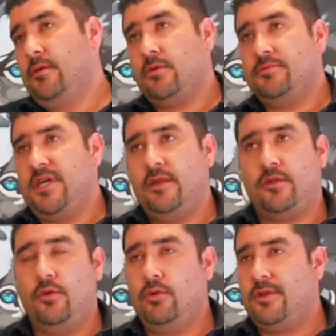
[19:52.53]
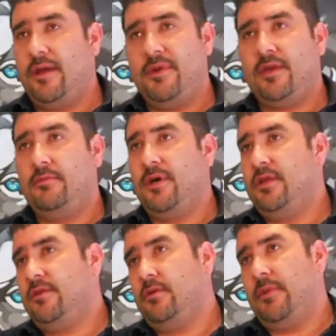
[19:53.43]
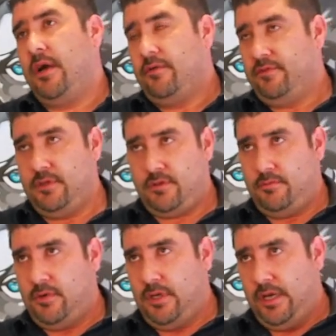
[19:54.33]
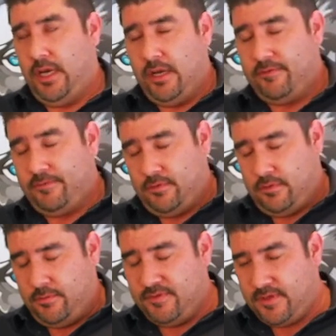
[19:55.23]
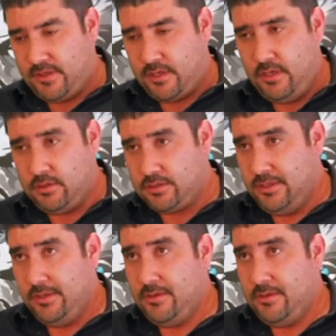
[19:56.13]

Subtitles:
Sometimes Lou is not making money out of some of these deals,